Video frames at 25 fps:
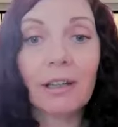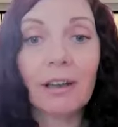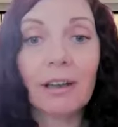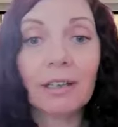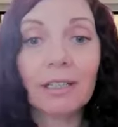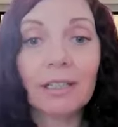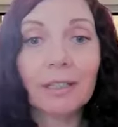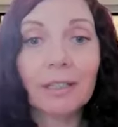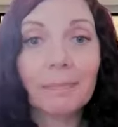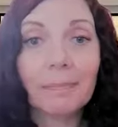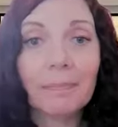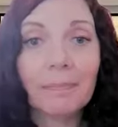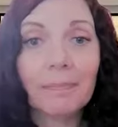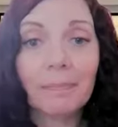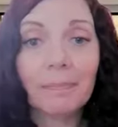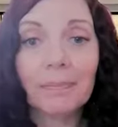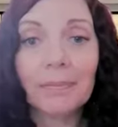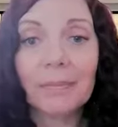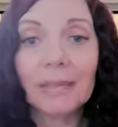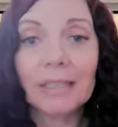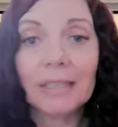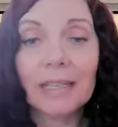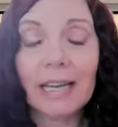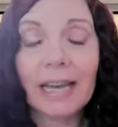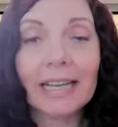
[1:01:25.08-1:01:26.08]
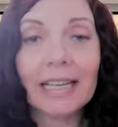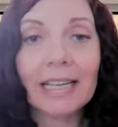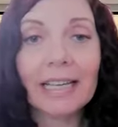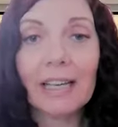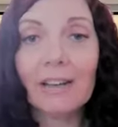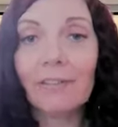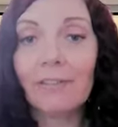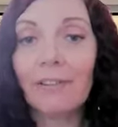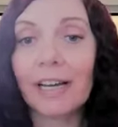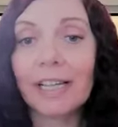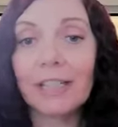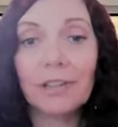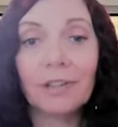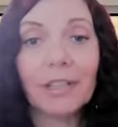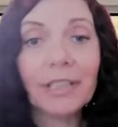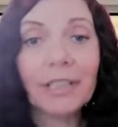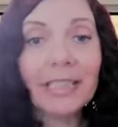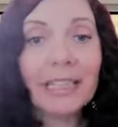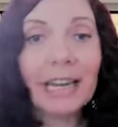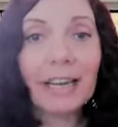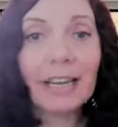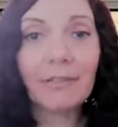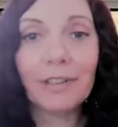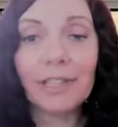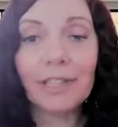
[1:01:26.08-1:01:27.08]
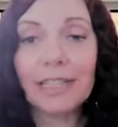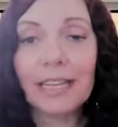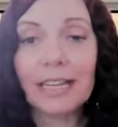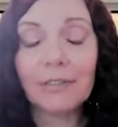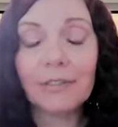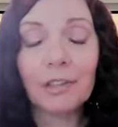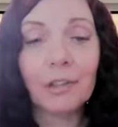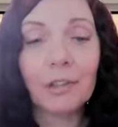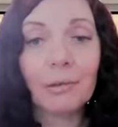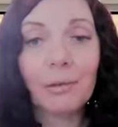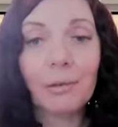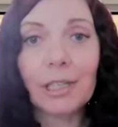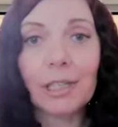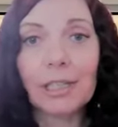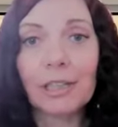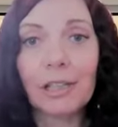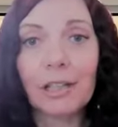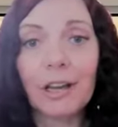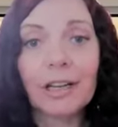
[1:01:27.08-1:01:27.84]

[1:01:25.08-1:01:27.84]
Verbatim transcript: o'clock. I, if I drink caffeine after three